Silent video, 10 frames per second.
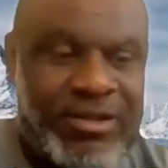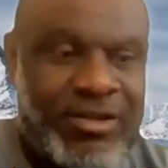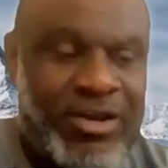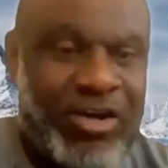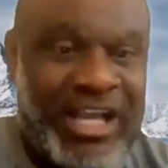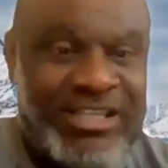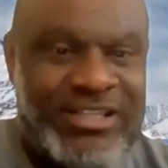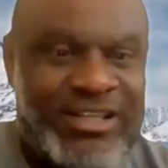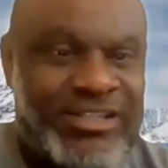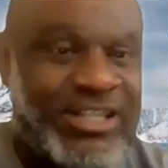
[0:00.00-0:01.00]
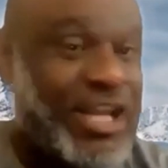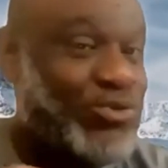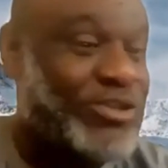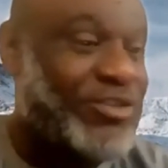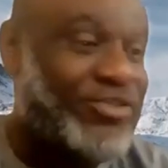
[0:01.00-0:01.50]
All right? These are
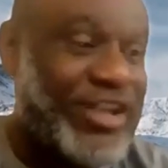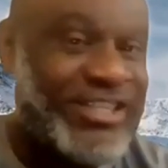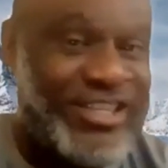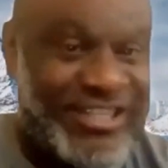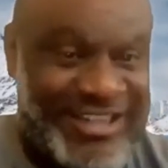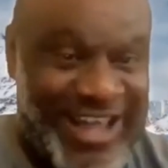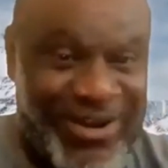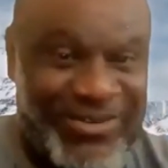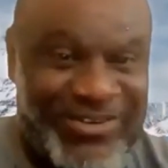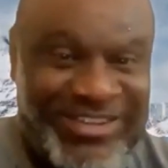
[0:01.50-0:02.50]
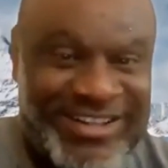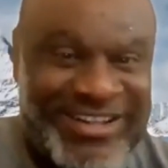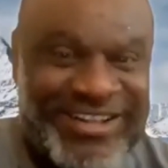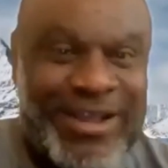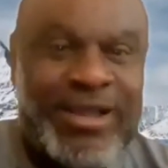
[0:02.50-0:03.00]
two different keys now.
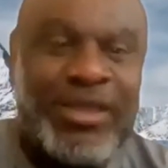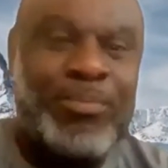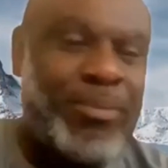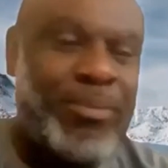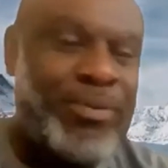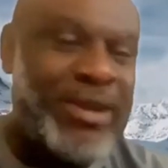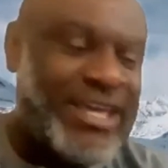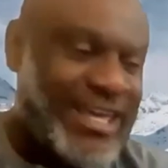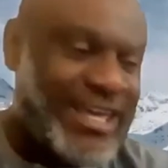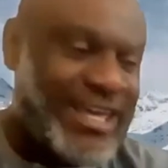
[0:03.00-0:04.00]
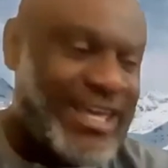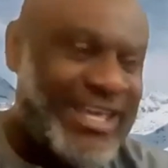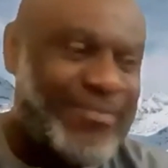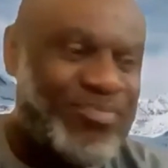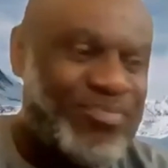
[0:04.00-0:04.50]
The public
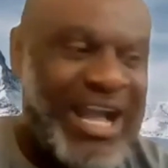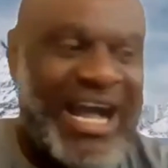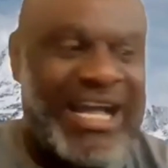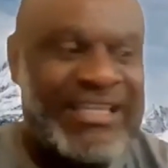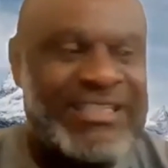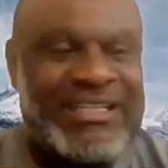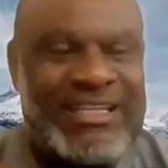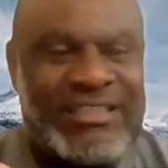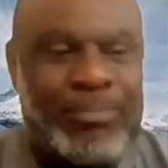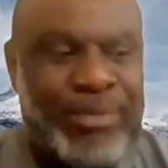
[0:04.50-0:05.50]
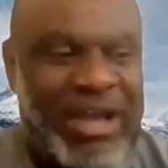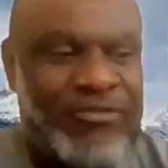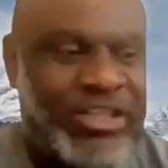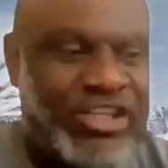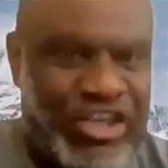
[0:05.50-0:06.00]
key and the
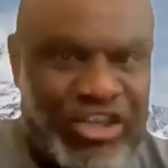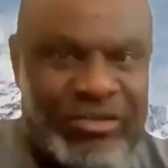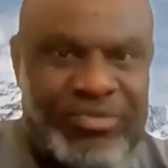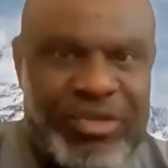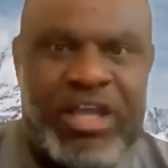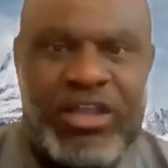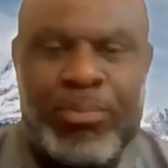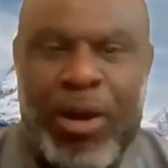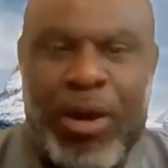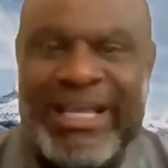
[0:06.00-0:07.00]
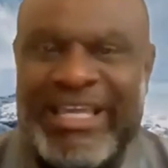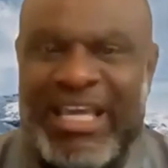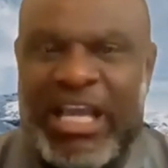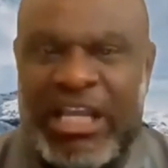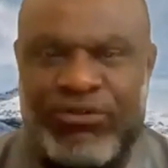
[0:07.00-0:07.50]
private key. The public
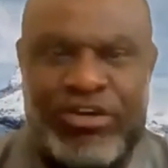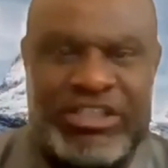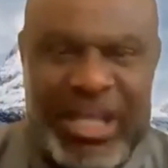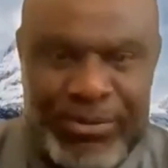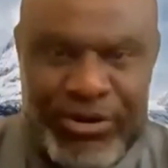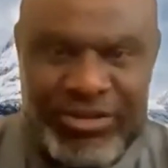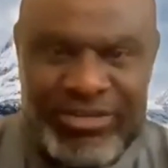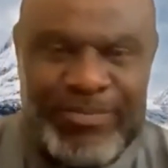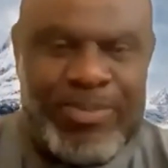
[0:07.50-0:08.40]
key is for reception,